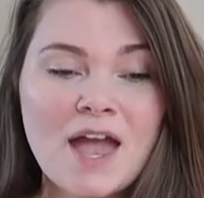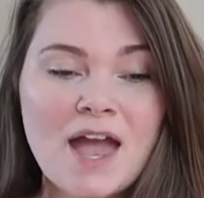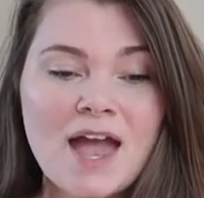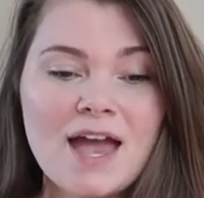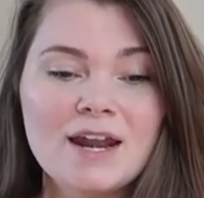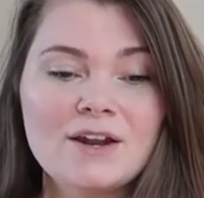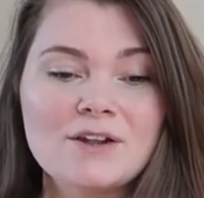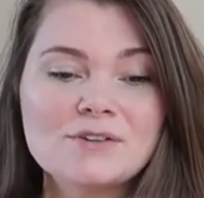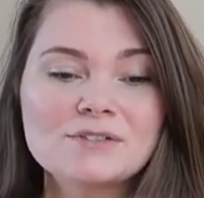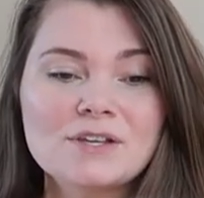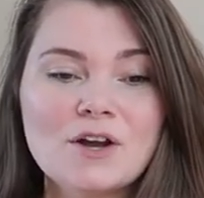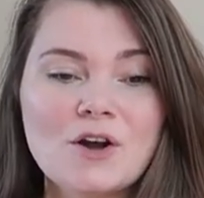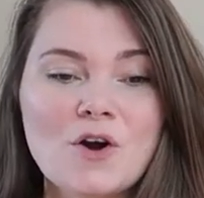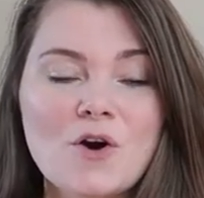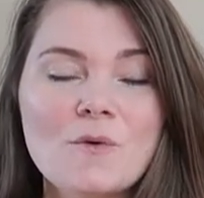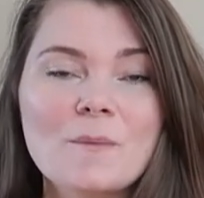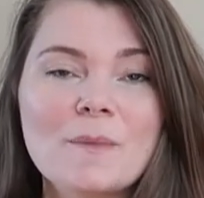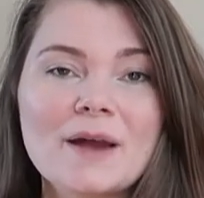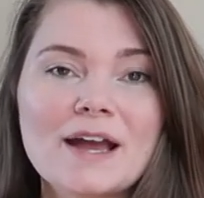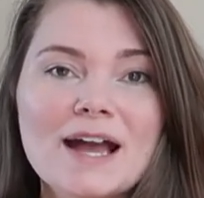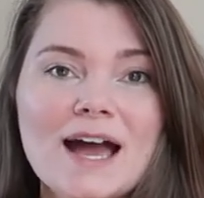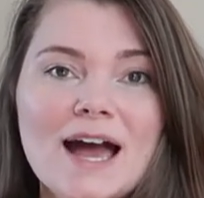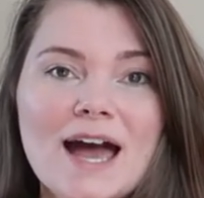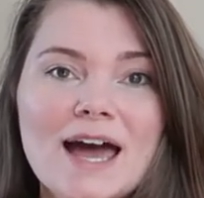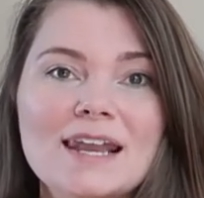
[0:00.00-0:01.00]
And I was like, "Oh
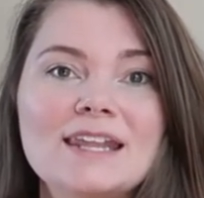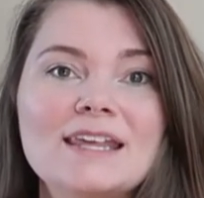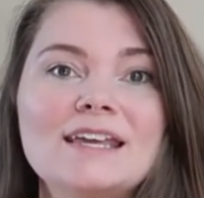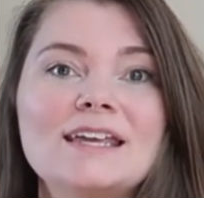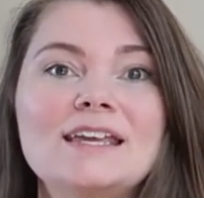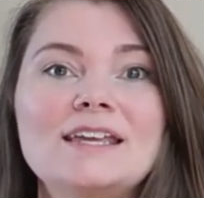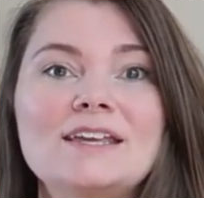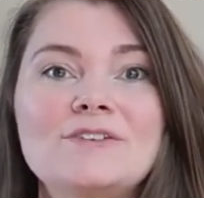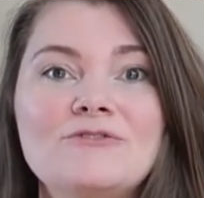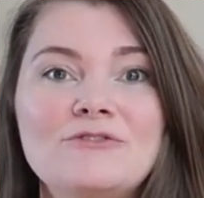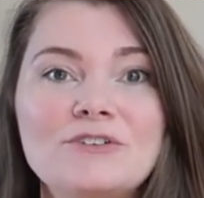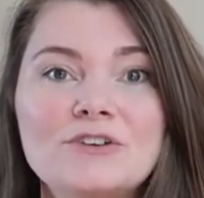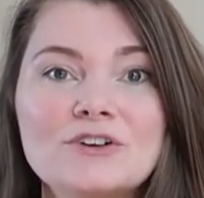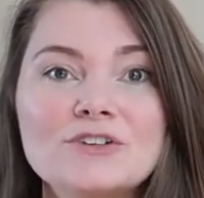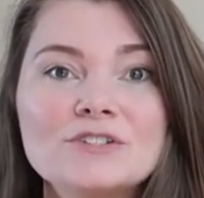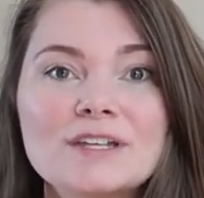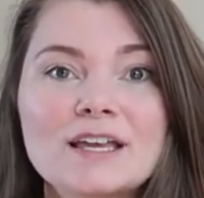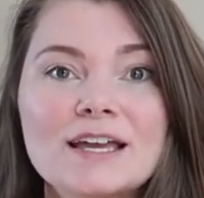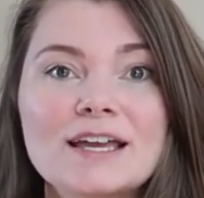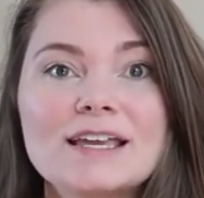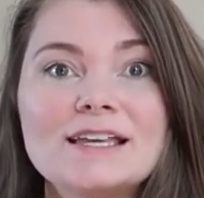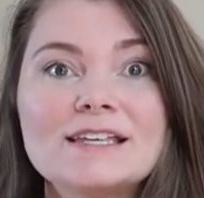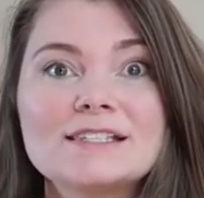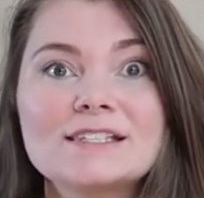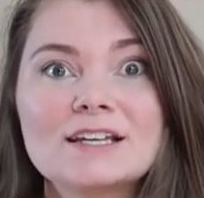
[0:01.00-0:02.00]
my god, he feels
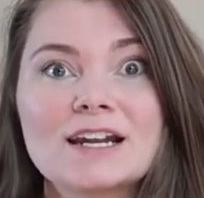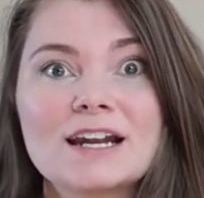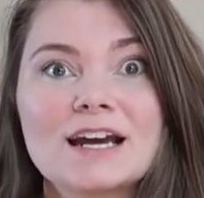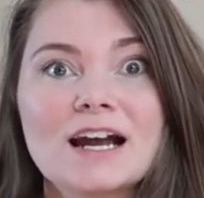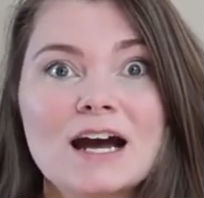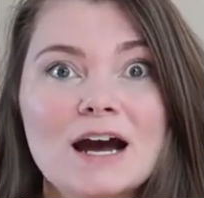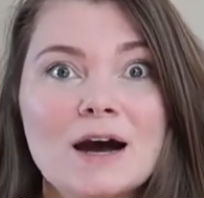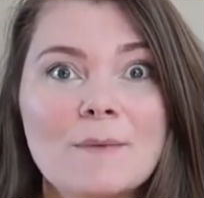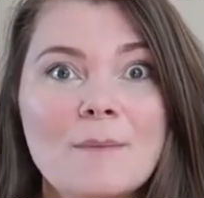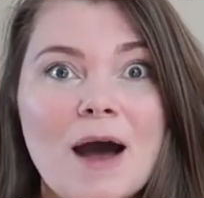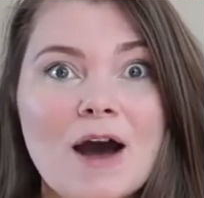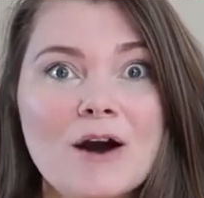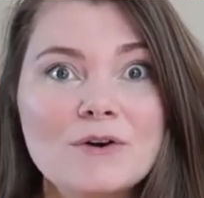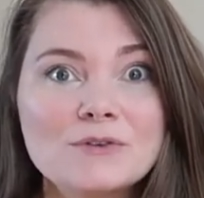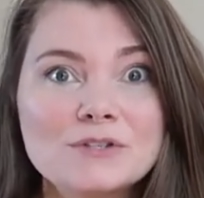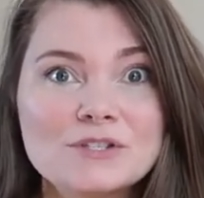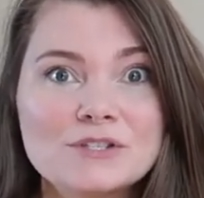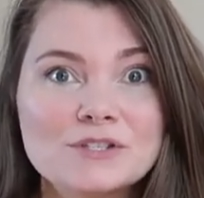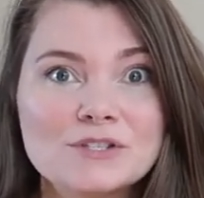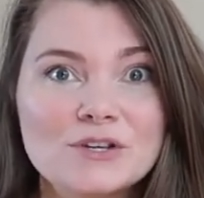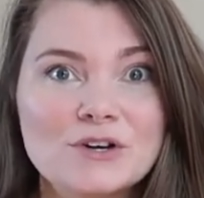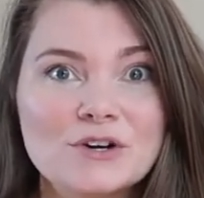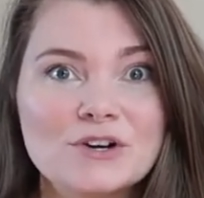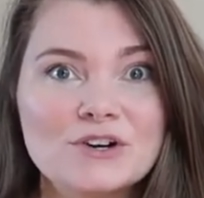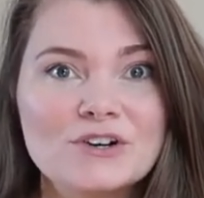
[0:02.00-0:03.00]
like he's going to come out
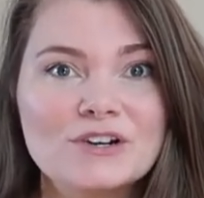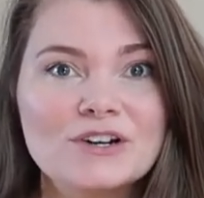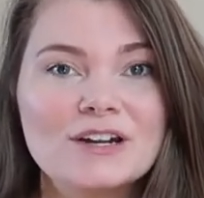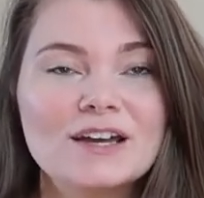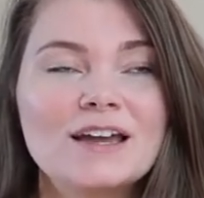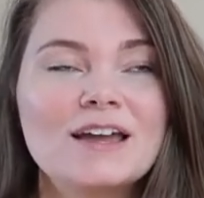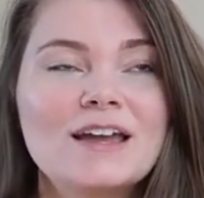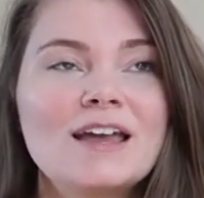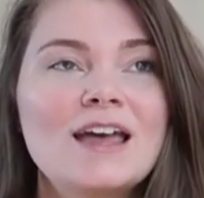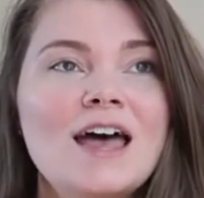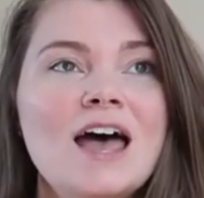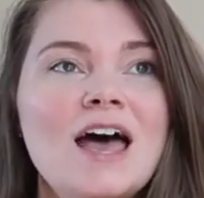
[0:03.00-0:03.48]
soon."